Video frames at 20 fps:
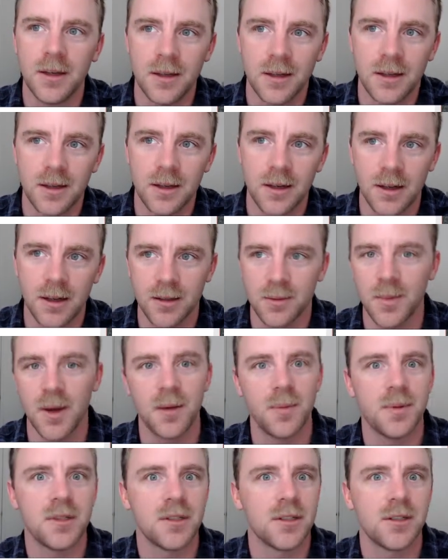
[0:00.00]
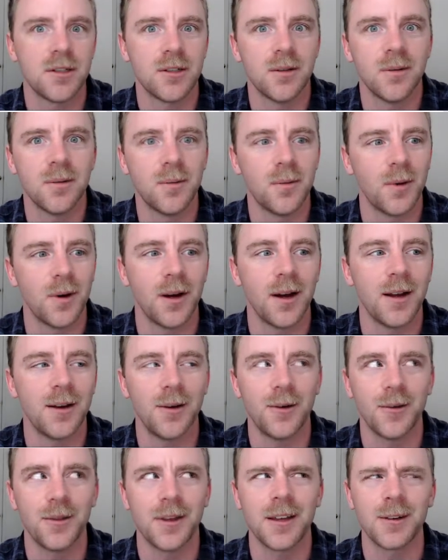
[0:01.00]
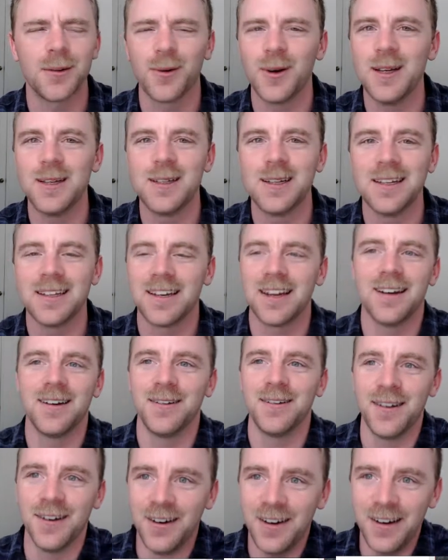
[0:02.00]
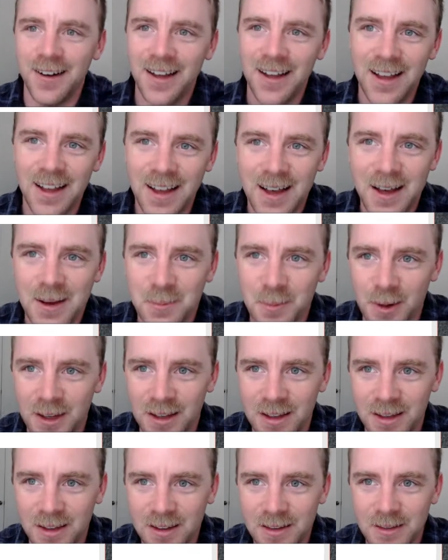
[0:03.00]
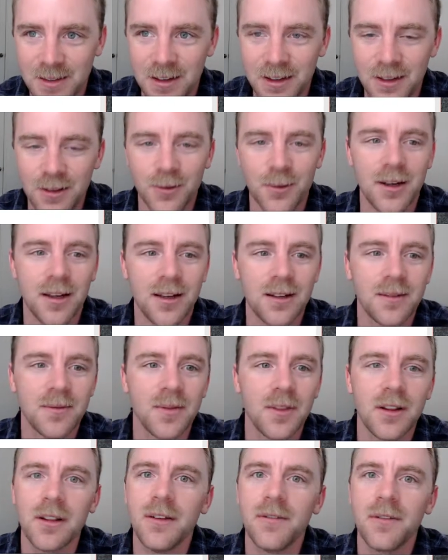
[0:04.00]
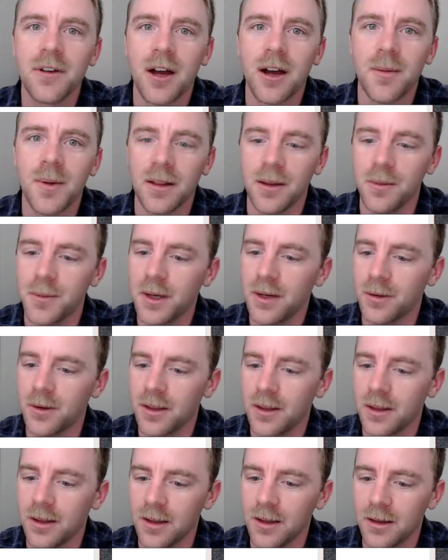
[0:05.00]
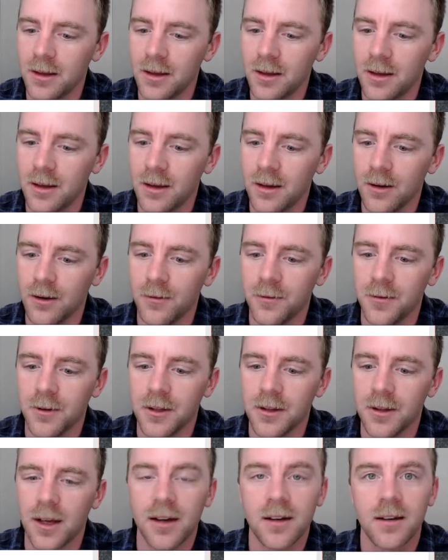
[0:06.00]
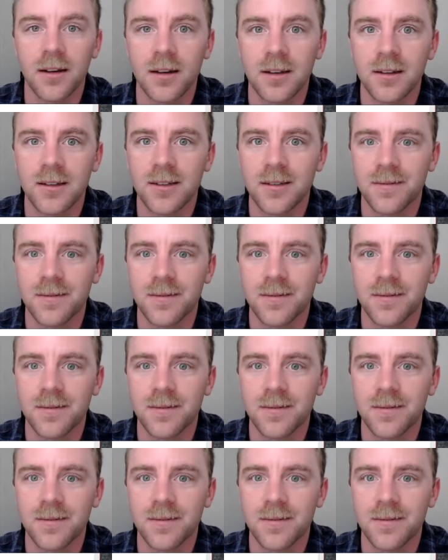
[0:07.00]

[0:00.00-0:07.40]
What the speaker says: I guess my position where I don't think it's racist, I don't know. But either way, leave a comment, let me know what you think, and hopefully you liked this.